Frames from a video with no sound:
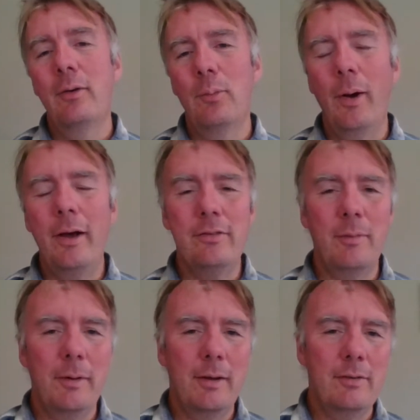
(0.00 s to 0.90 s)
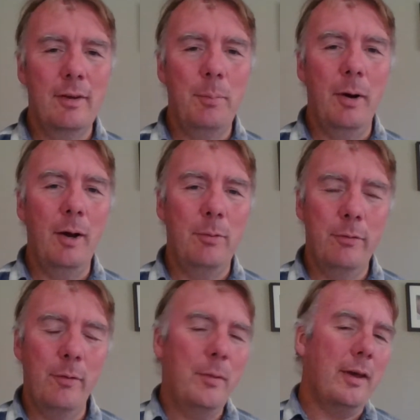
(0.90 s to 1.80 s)
where something is in the Bible.
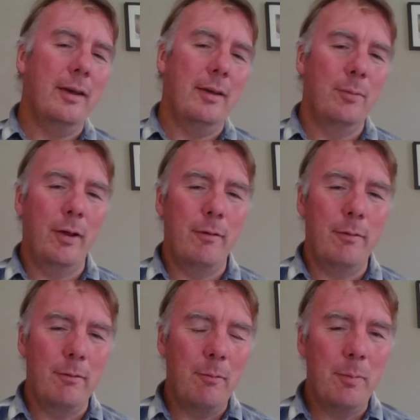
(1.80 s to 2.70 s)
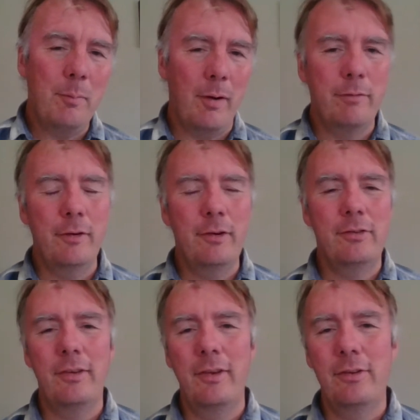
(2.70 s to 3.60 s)
For me, when I remember I
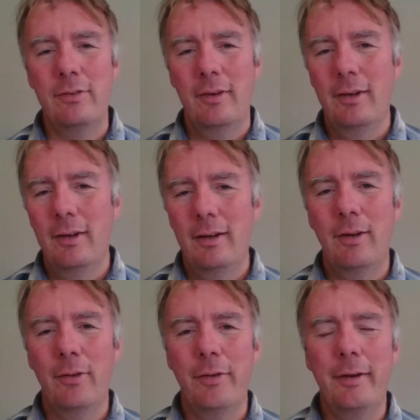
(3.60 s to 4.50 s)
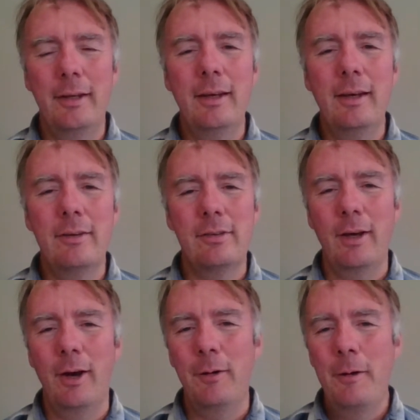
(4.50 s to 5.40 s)
first did this little thing years
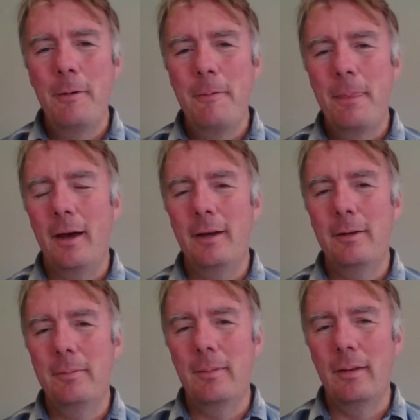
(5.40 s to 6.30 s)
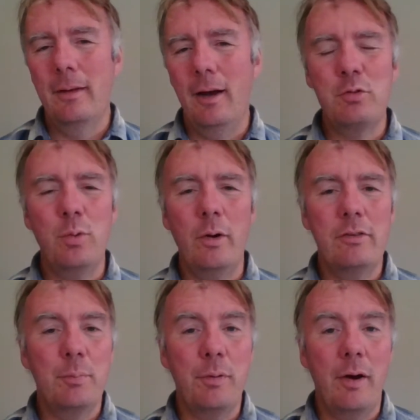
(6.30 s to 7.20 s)
ago, and I was quite
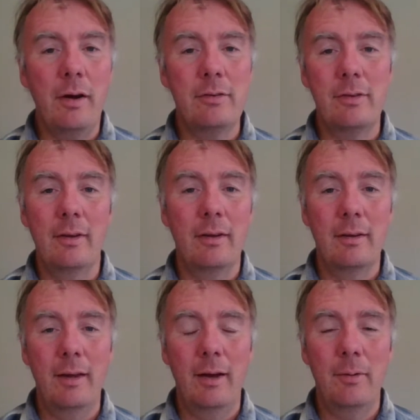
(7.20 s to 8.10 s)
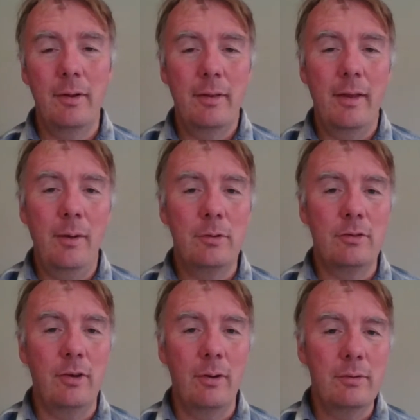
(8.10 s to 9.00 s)
surprised that there was
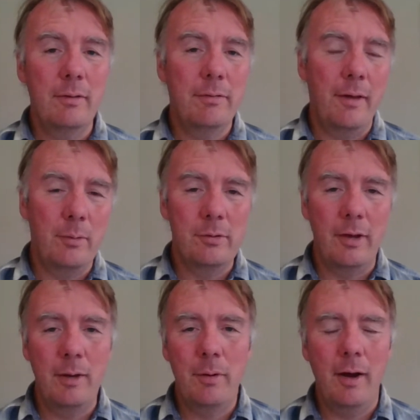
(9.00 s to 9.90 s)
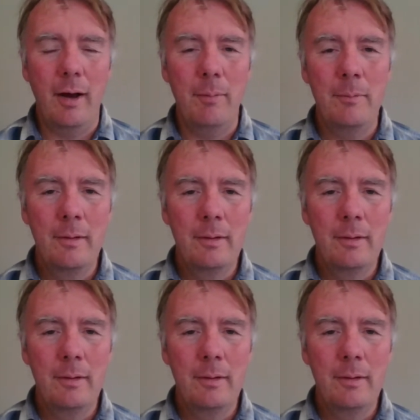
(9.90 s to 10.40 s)
Joseph, there was Abraham,